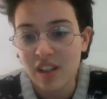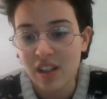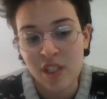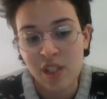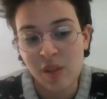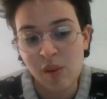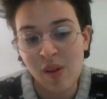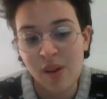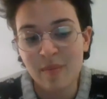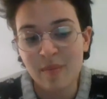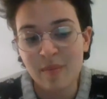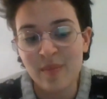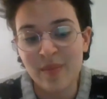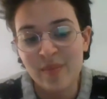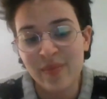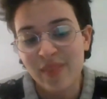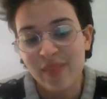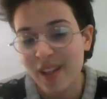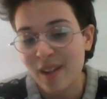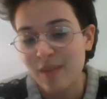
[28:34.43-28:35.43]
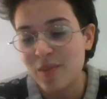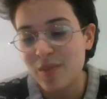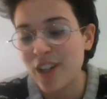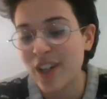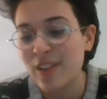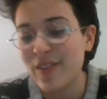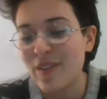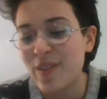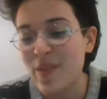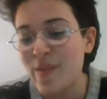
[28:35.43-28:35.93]
So I'm
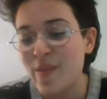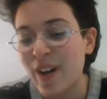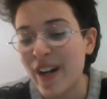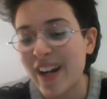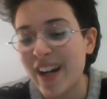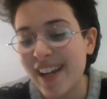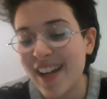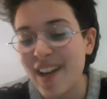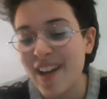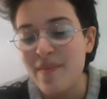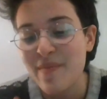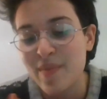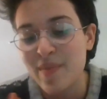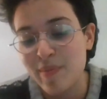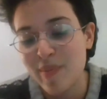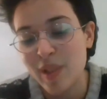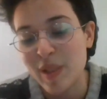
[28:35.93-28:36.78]
trying from where I am